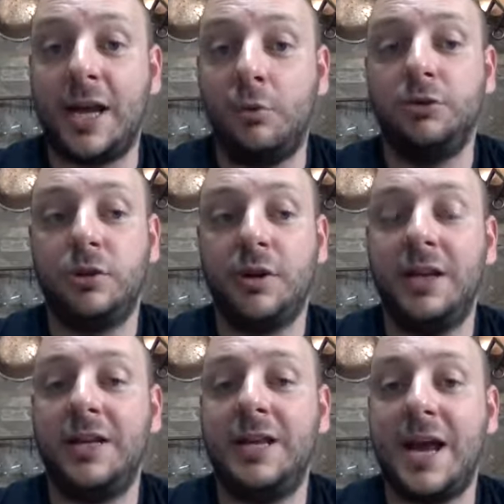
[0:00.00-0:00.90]
I want to create
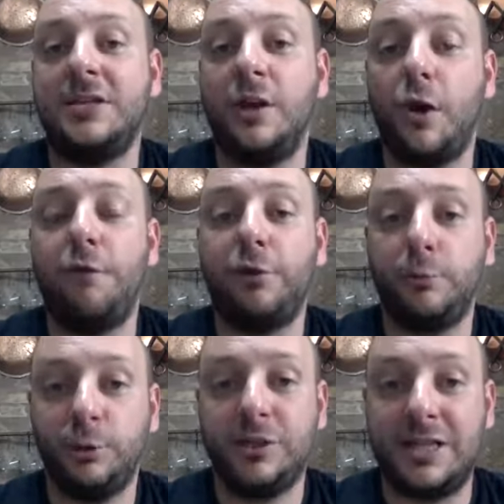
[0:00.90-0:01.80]
a nice and
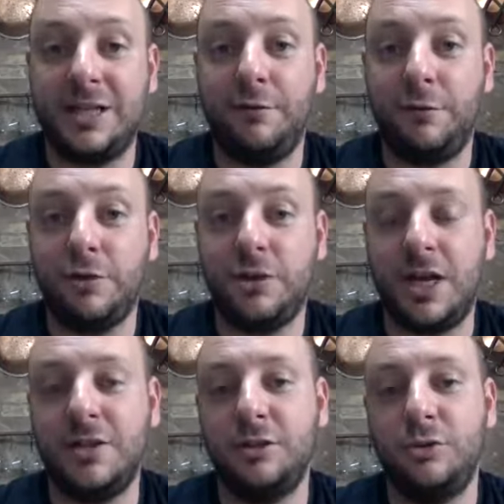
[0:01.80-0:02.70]
comfortable setting for
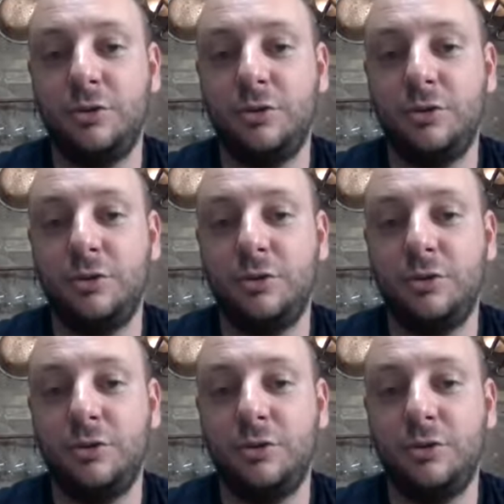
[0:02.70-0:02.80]
Jason